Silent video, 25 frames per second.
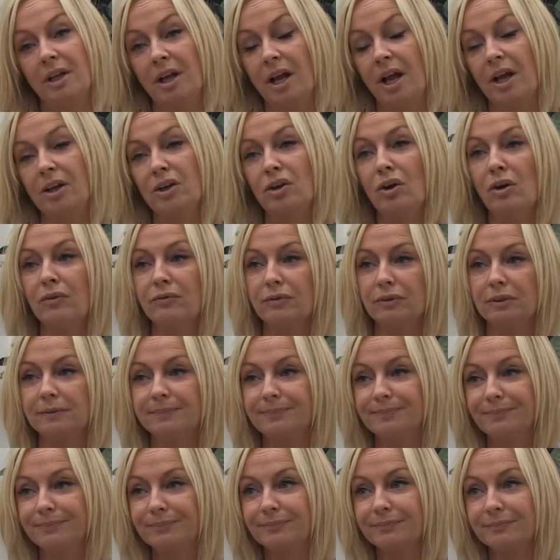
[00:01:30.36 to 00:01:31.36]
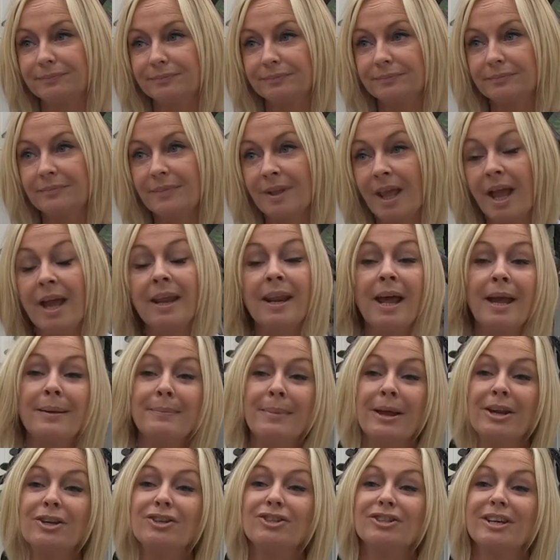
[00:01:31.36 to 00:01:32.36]
a novel. And I
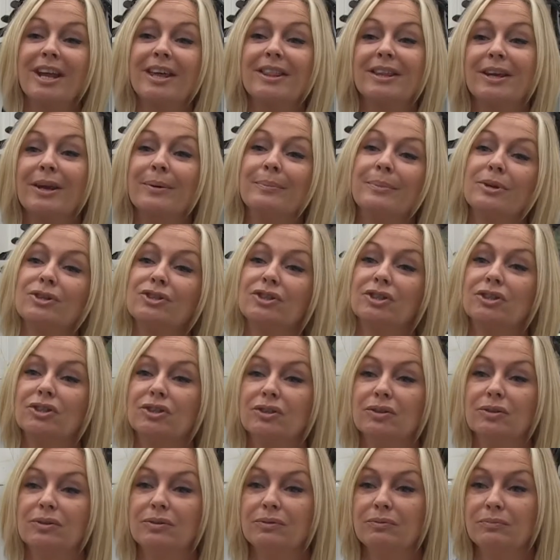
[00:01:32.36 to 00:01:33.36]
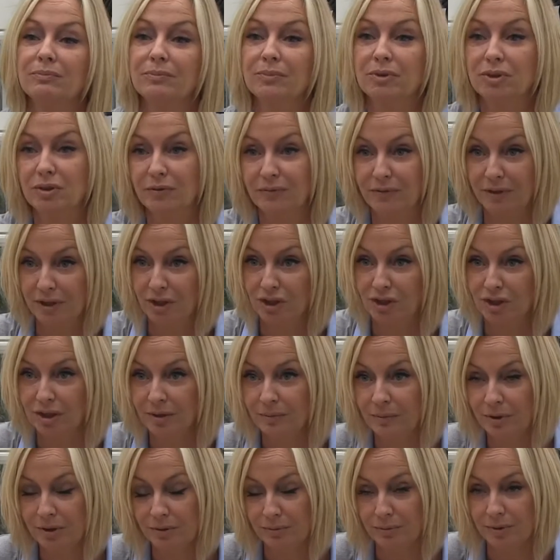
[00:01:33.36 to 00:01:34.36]
managed to get the commission to finish it,
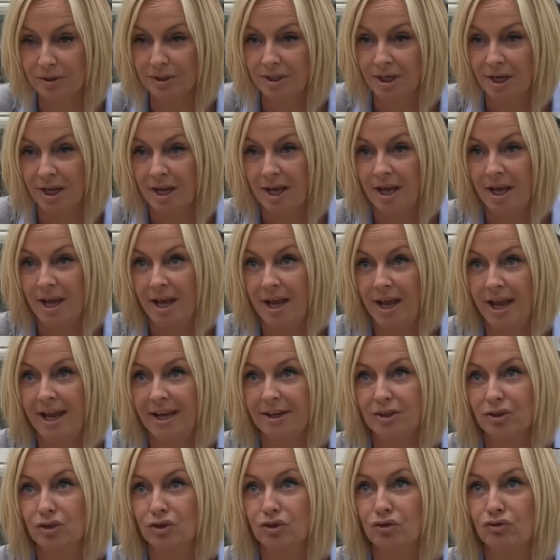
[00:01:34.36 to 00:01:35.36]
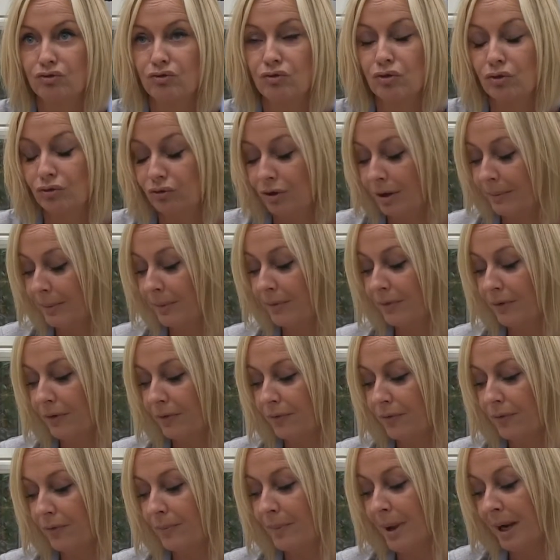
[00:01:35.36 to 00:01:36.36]
which was extraordinary. I mean,
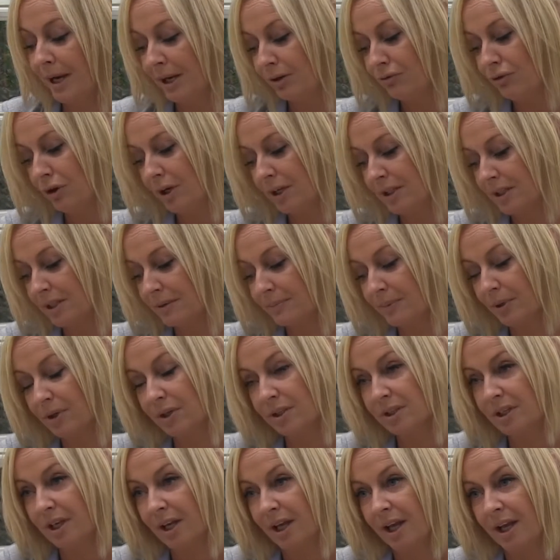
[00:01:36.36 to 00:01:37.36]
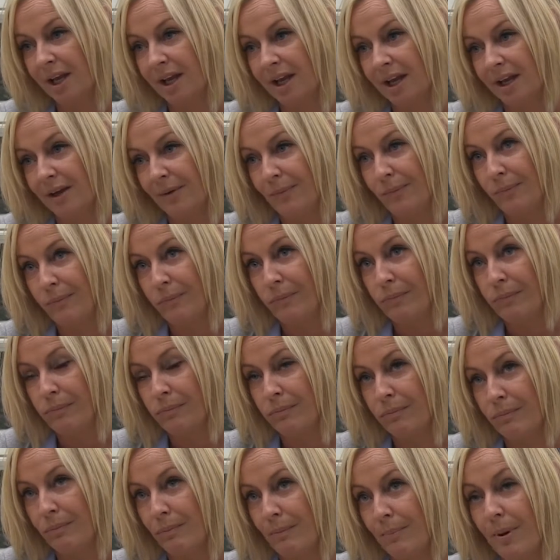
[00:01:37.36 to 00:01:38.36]
for many reasons,
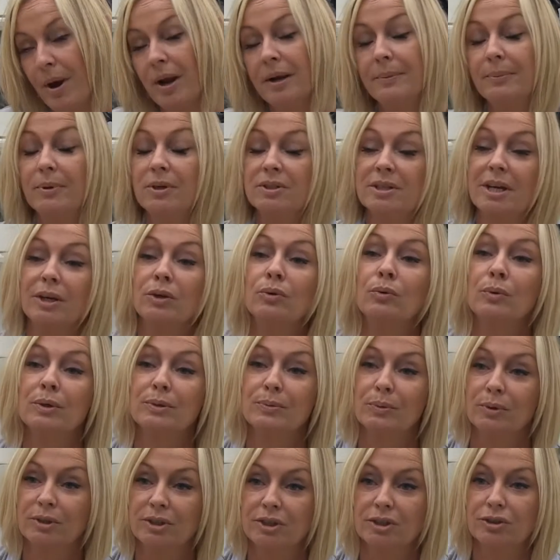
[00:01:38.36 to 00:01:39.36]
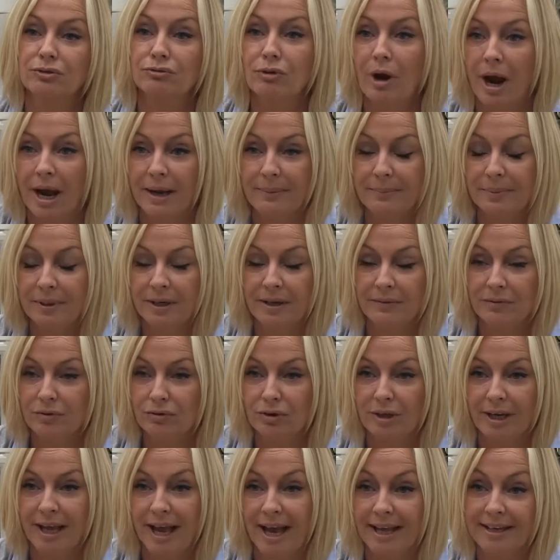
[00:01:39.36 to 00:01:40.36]
partly because I'd always wanted to write but never
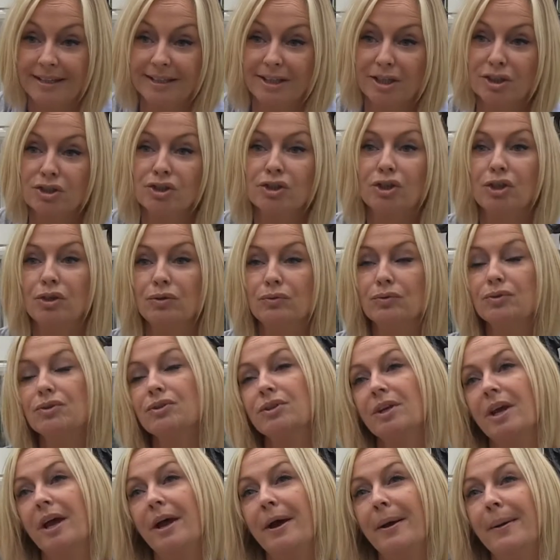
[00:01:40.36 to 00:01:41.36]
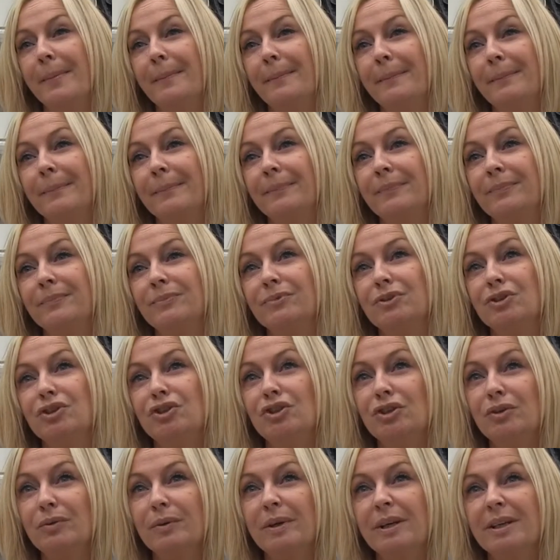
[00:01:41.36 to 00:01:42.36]
really had an excuse to
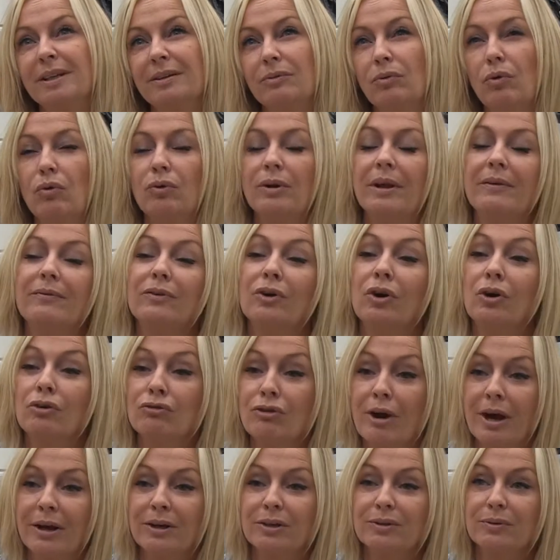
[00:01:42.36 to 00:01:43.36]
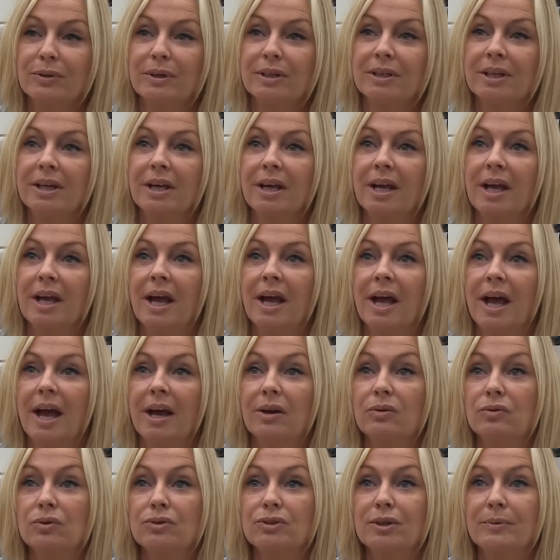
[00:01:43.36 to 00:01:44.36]
do it or never got round to it.
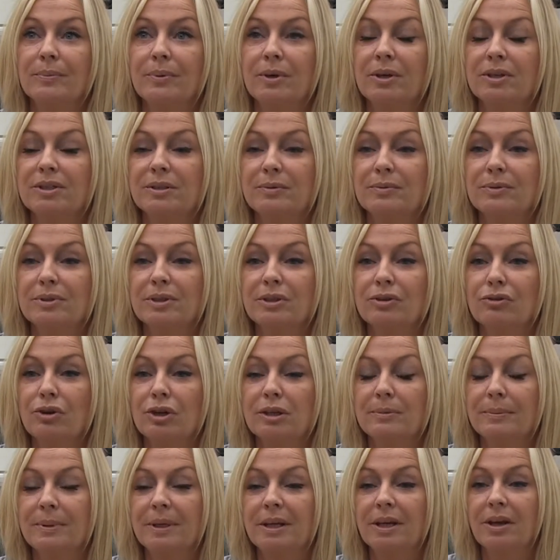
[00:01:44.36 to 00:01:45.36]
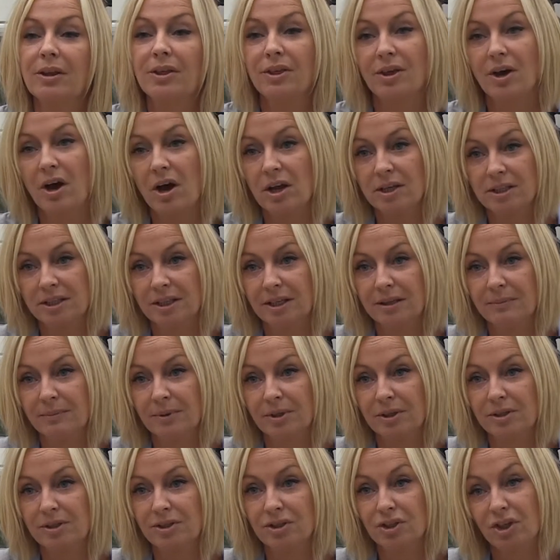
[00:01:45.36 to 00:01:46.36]
And also because it was incredibly cathartic,
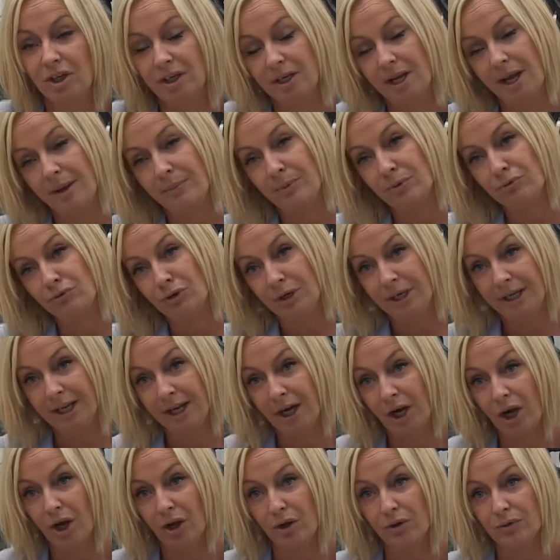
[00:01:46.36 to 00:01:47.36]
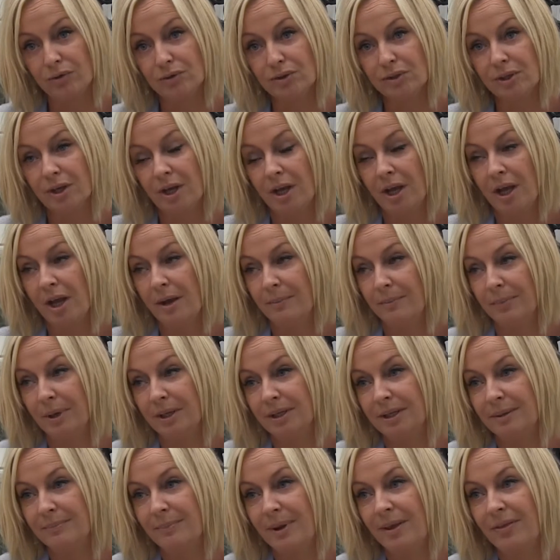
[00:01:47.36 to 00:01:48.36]
because she and I were really close,
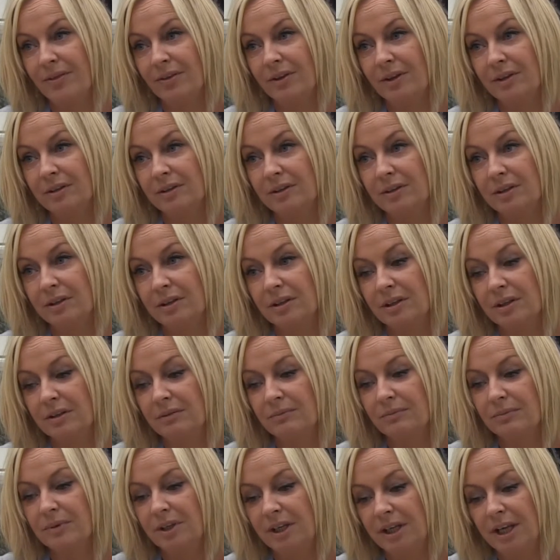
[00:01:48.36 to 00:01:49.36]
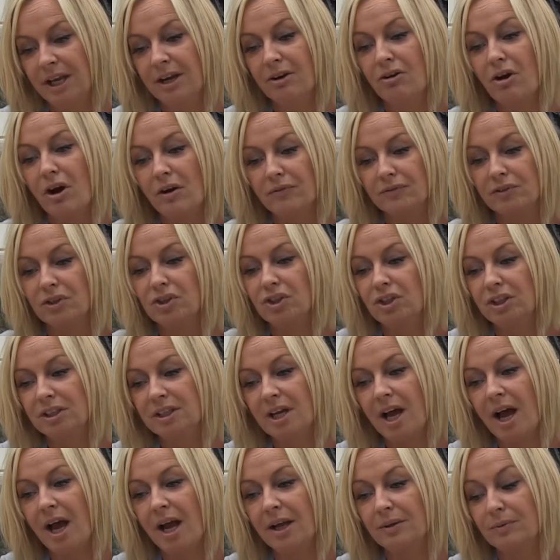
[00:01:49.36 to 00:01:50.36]
but it meant that the year after she
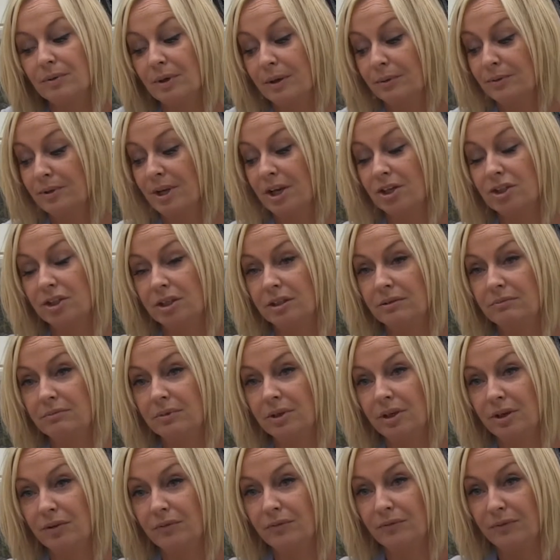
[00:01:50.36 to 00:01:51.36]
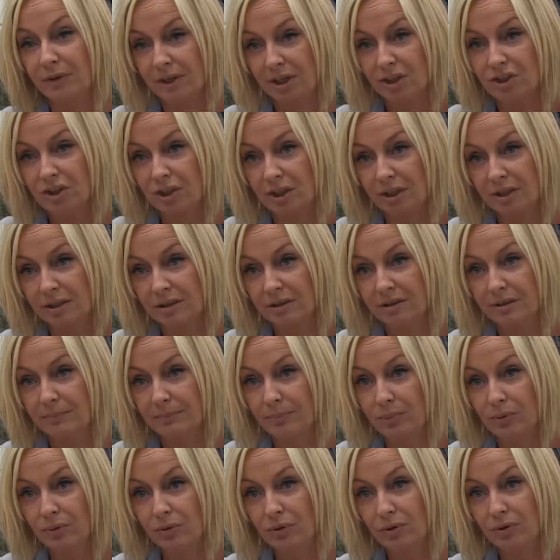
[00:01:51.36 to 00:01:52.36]
died, when I was actually, you know, finishing the
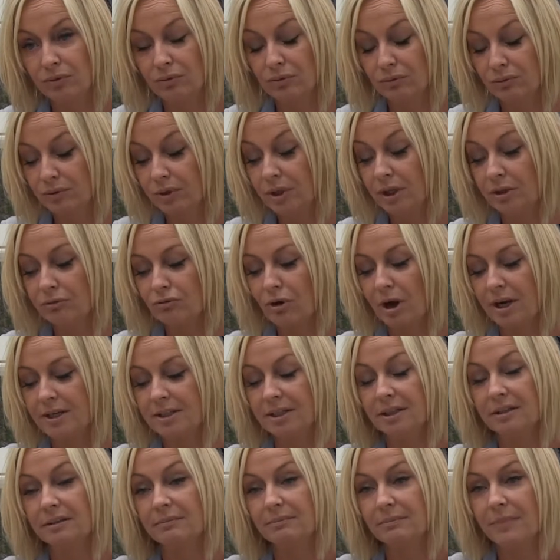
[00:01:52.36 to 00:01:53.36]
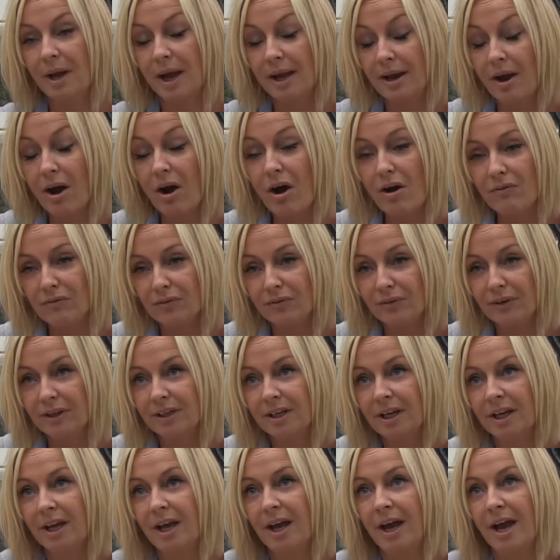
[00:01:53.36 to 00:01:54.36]
book or, you know, writing my half of
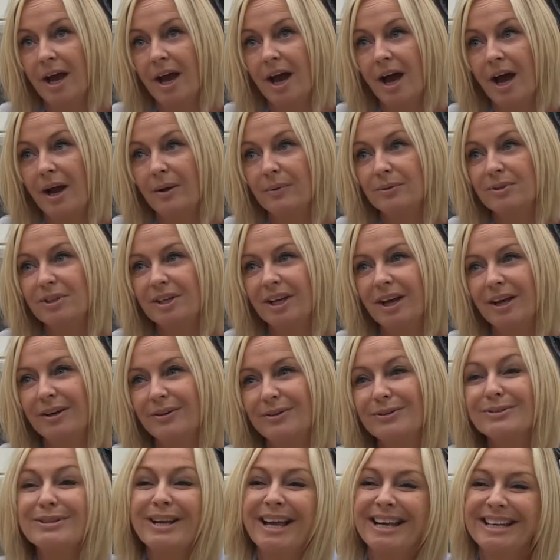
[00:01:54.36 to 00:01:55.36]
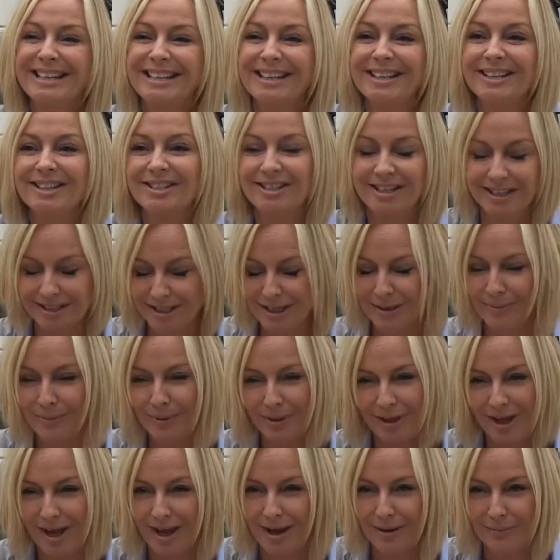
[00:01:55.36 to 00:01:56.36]
it, I was kind of, it's like sitting
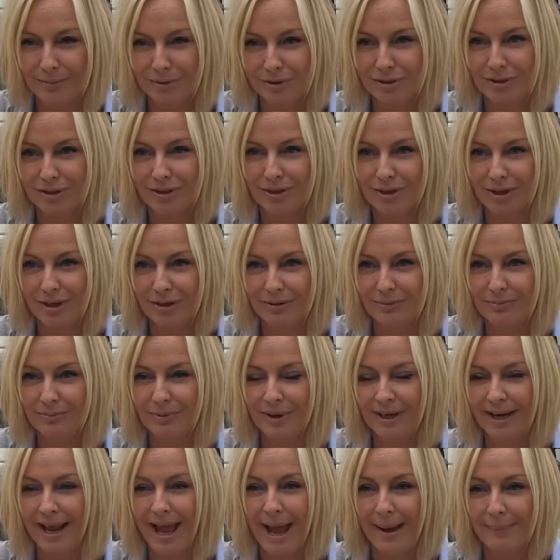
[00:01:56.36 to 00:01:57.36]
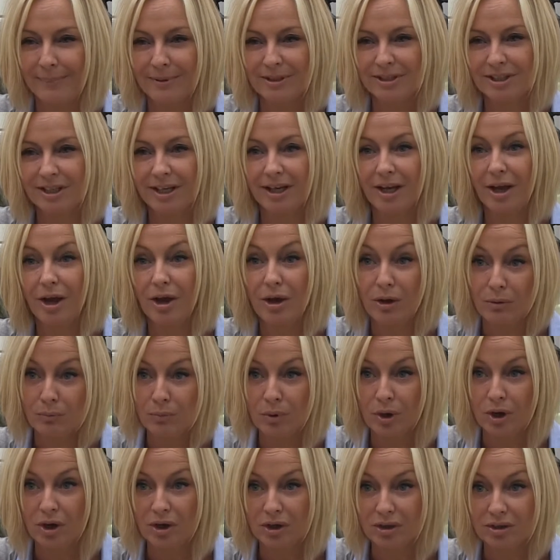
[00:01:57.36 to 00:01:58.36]
with her. I was, you know, inhabiting her
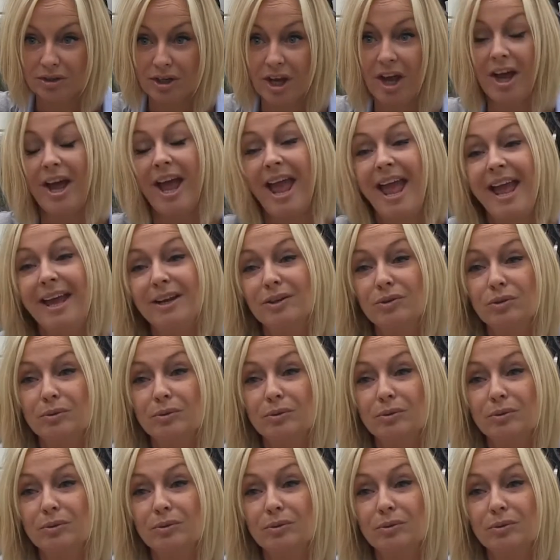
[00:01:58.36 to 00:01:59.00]
world, her head